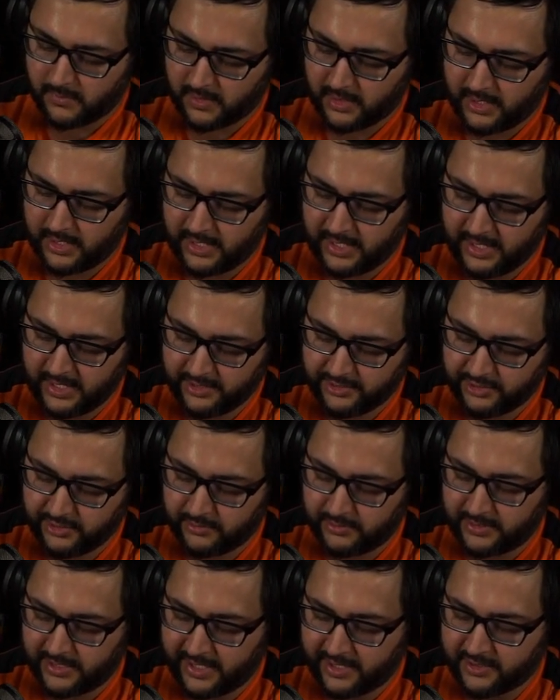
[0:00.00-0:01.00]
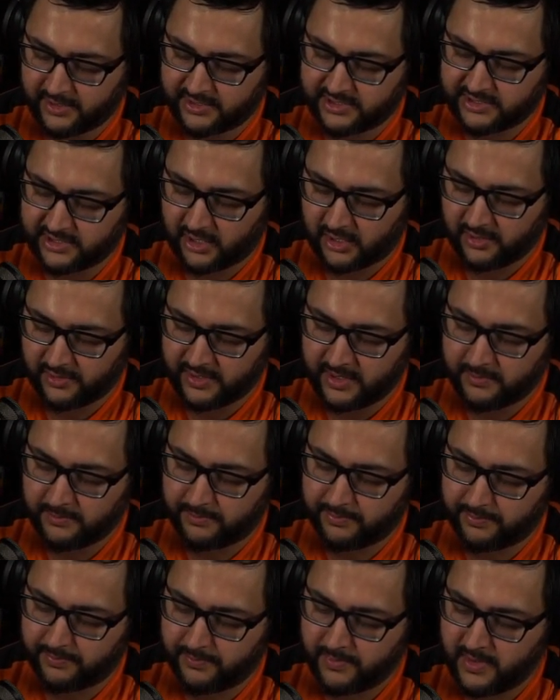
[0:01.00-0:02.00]
You later saw them
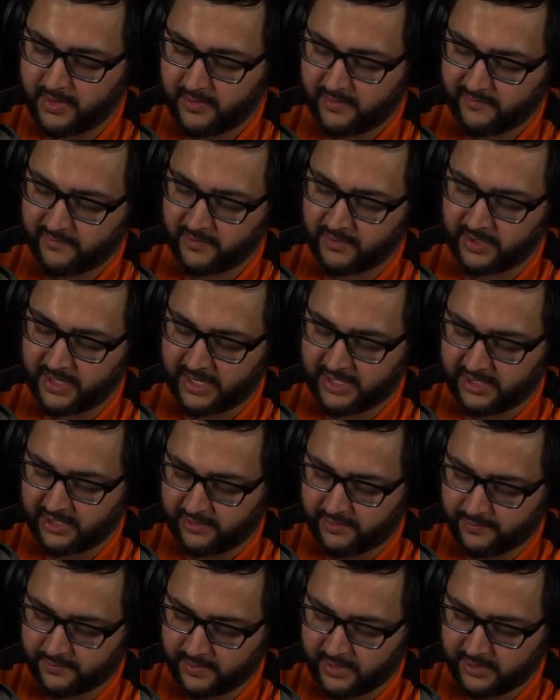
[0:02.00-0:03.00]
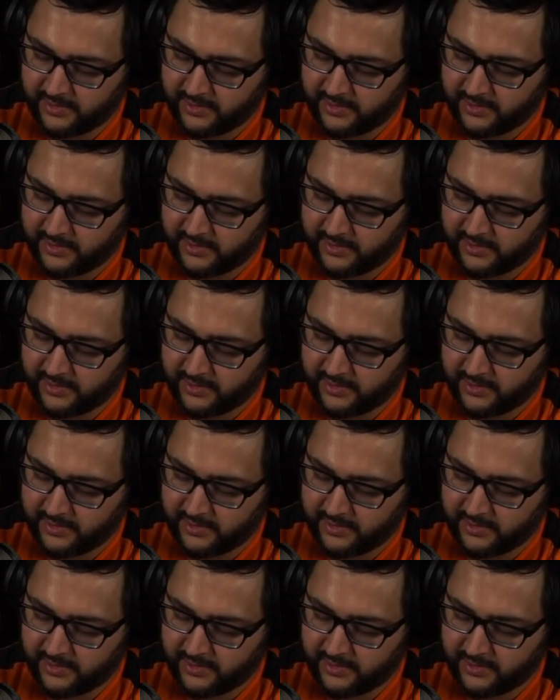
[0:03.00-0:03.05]
for 93.